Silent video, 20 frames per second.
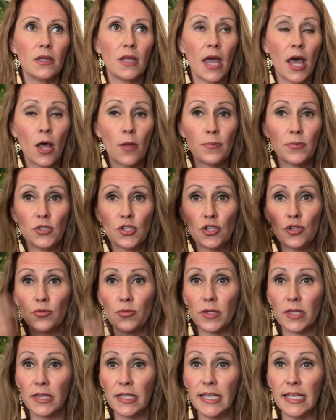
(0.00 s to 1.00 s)
helps to
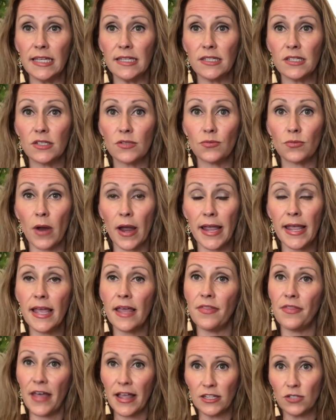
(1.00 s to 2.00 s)
release, right?
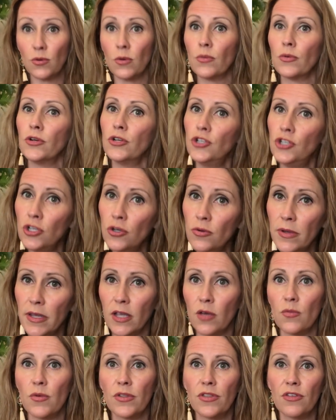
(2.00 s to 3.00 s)
And that's what we're
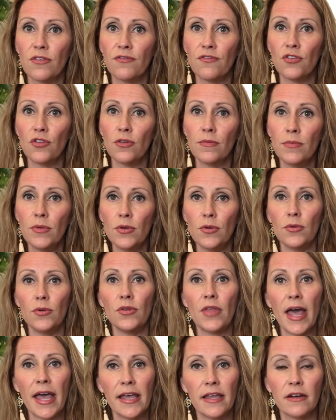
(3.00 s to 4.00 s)
doing with the full moon.
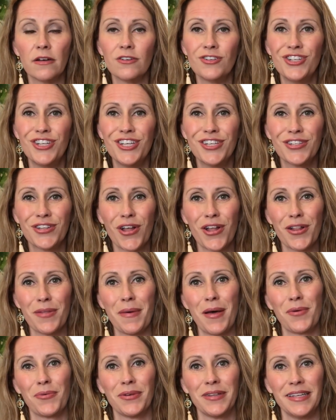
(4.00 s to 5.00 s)
That energy is all
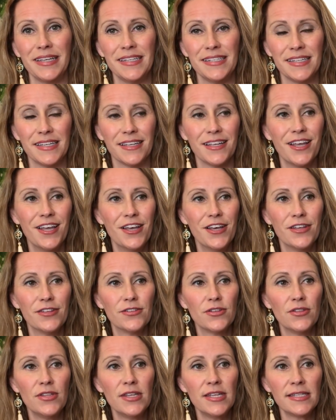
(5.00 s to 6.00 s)
about releasing.
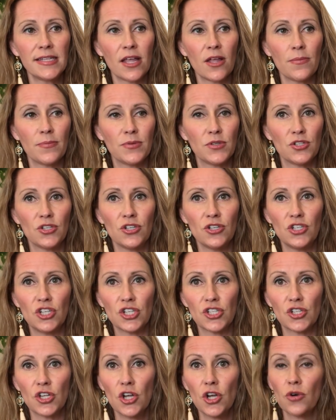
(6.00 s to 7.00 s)
So this helps to
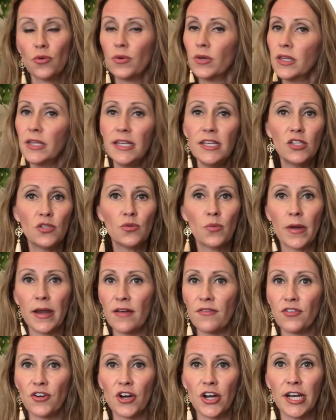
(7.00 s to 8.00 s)
just release
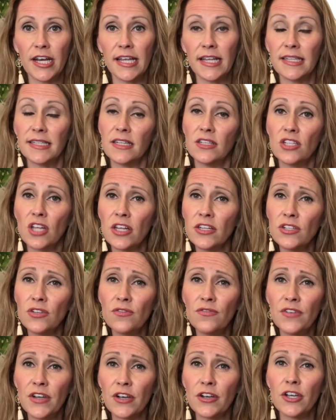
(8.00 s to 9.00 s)
whatever it is. It's
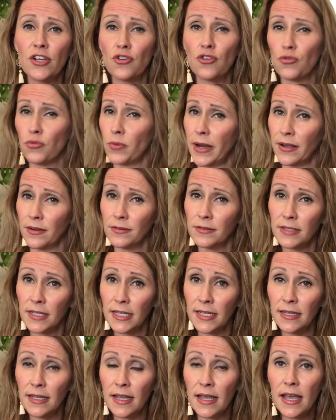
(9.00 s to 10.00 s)
also very
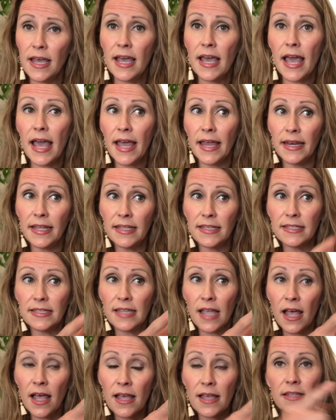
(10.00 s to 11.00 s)
grounding, and it
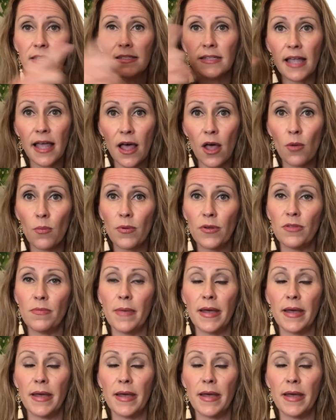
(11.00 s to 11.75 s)
does help with